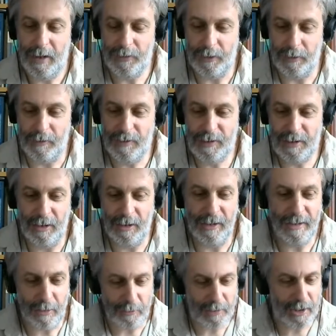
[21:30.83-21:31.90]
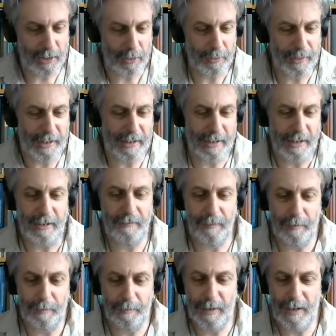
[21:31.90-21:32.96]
sort of Slido Q&A for